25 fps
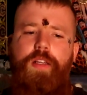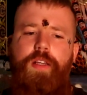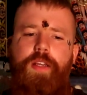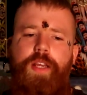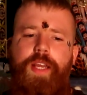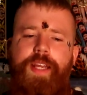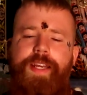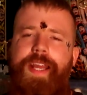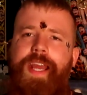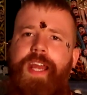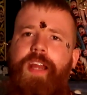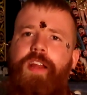
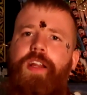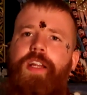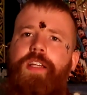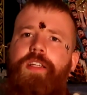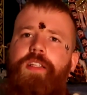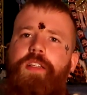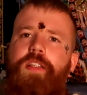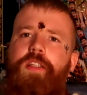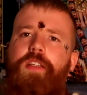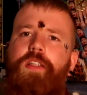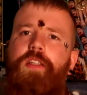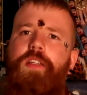inherit
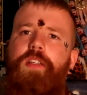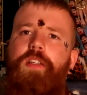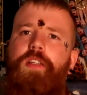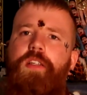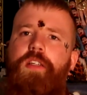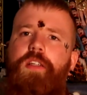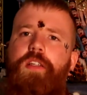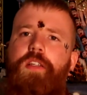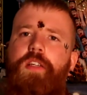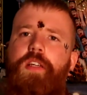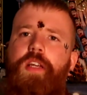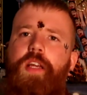
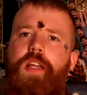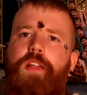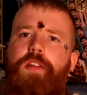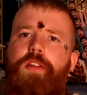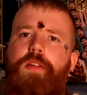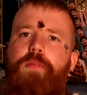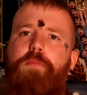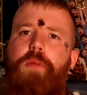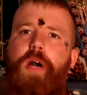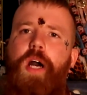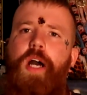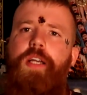and
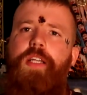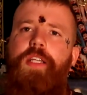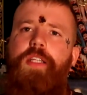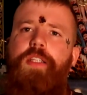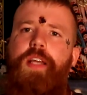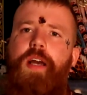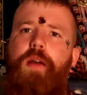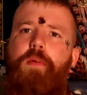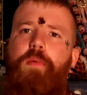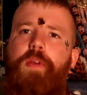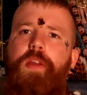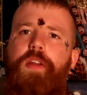the body
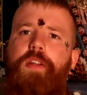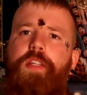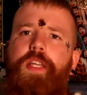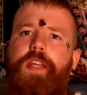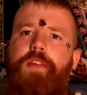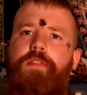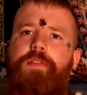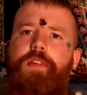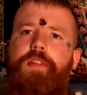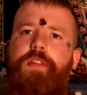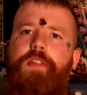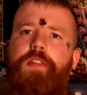that we are
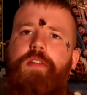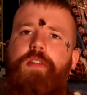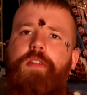given?